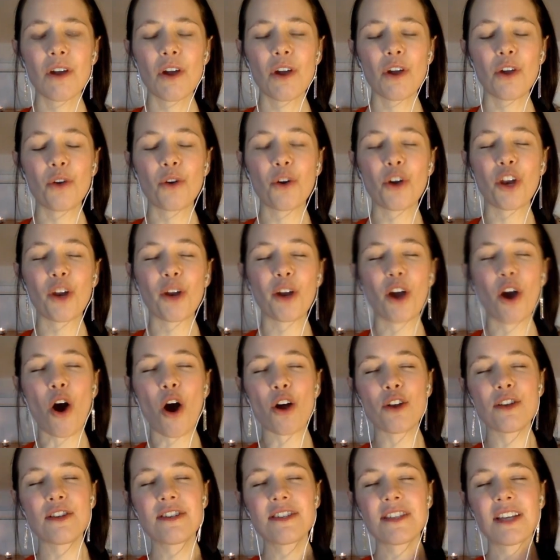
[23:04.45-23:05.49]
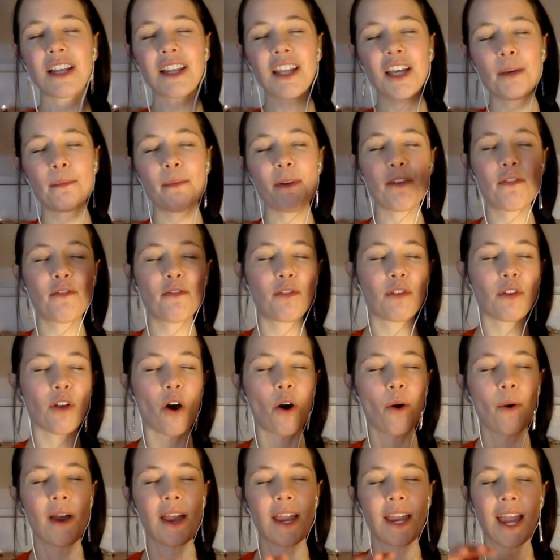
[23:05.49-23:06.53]
you're going to constantly be
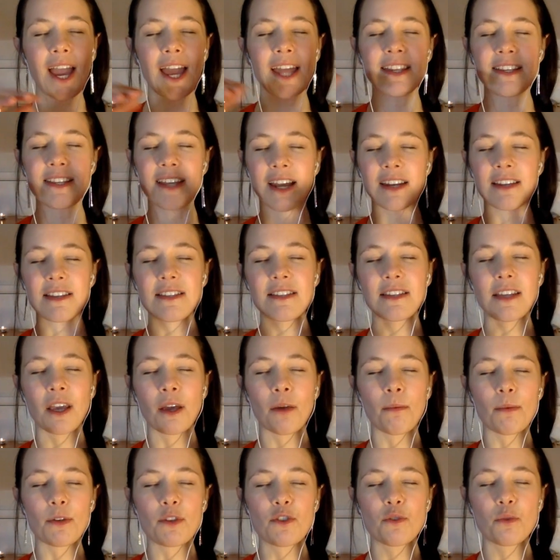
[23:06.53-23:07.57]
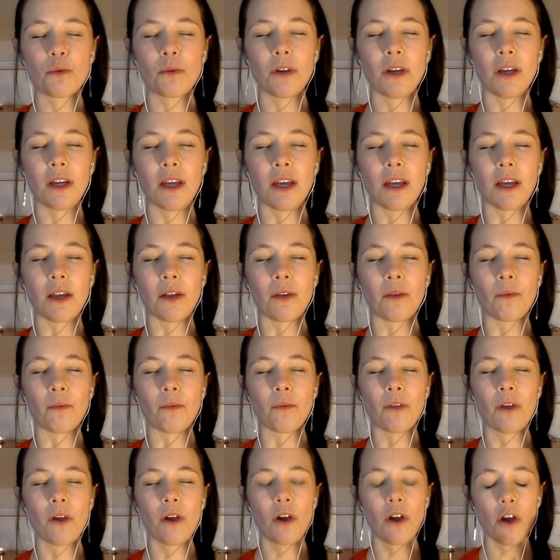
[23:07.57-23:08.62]
flowing and dancing between
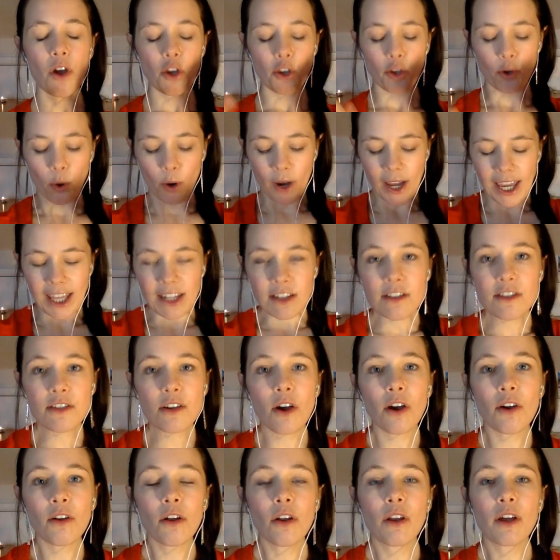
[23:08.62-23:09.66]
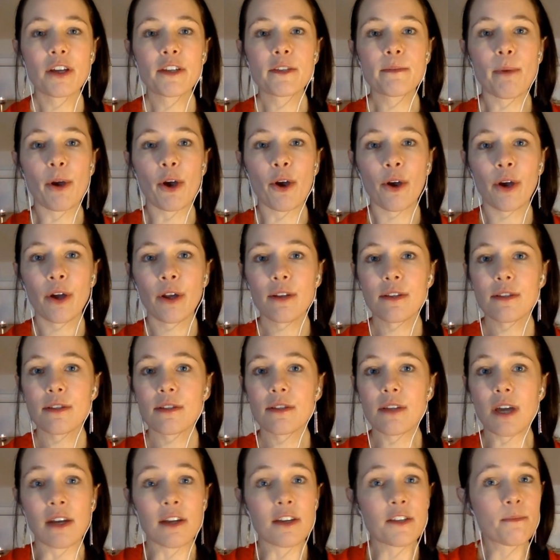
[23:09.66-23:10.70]
your internal experience,
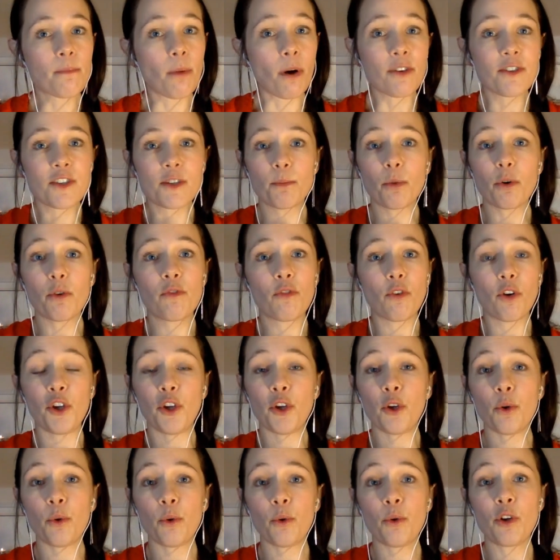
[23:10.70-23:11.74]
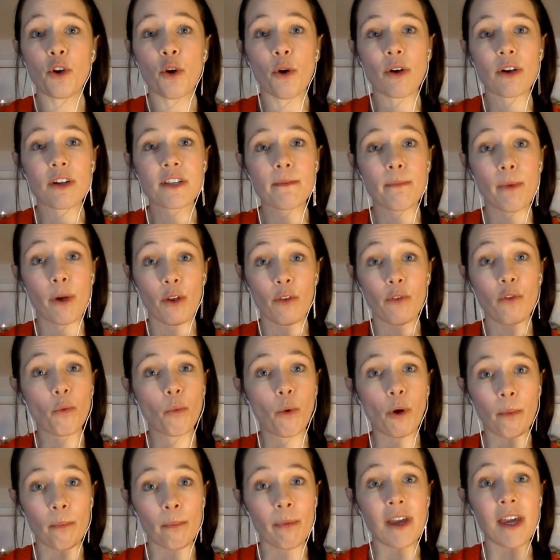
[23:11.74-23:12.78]
and it's possible for you, your experience
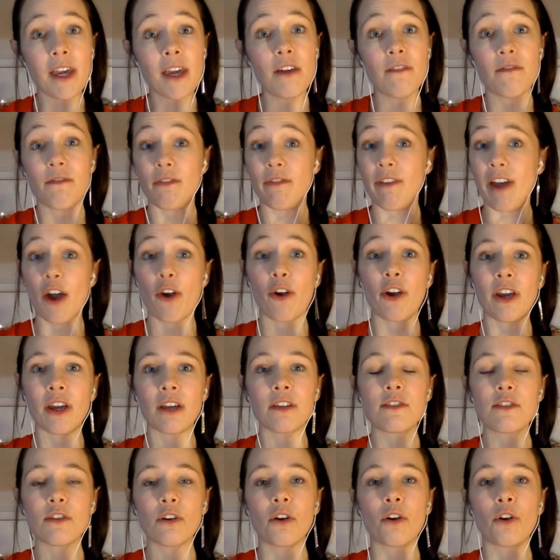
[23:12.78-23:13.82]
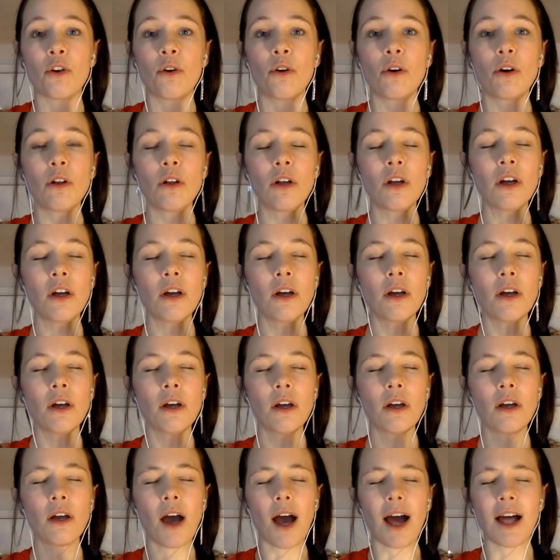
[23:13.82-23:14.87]
will be very internal,
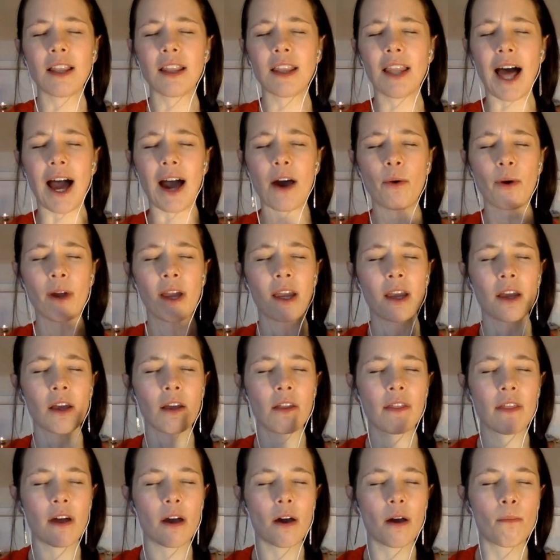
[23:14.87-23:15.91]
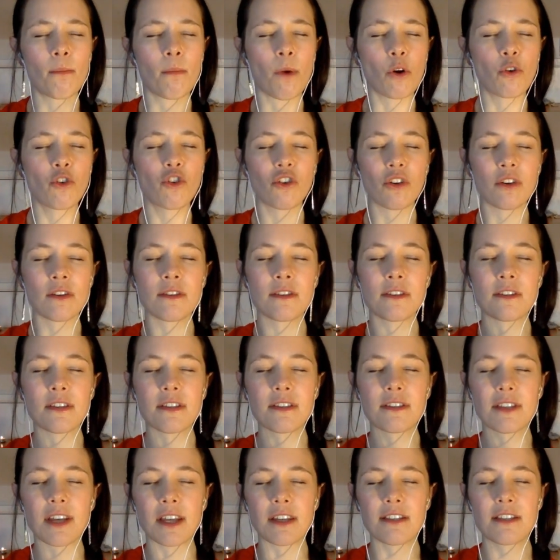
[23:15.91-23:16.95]
allowing the emotions, the
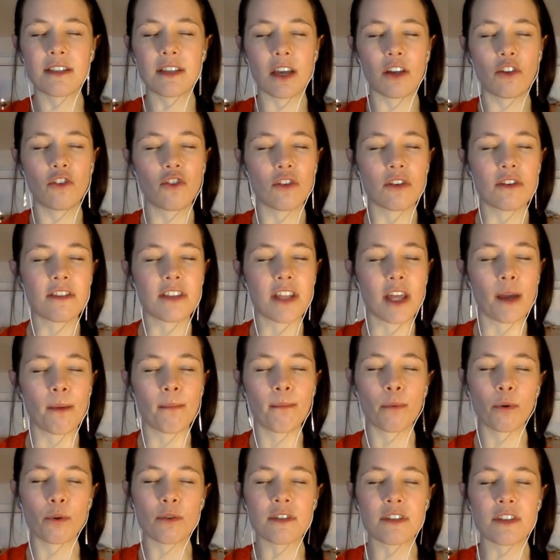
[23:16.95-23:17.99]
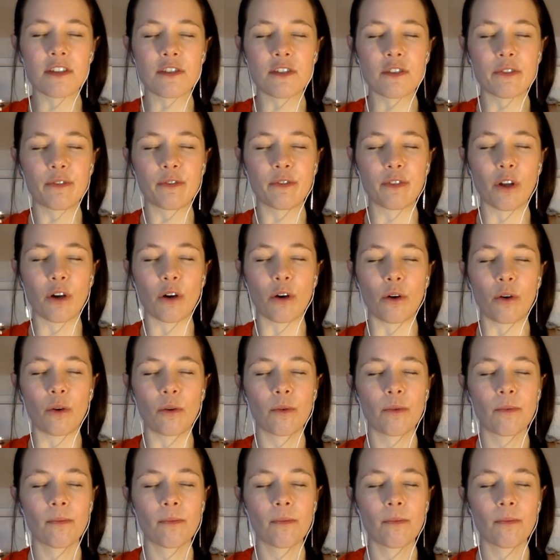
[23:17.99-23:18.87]
sensations, the impulses to flow.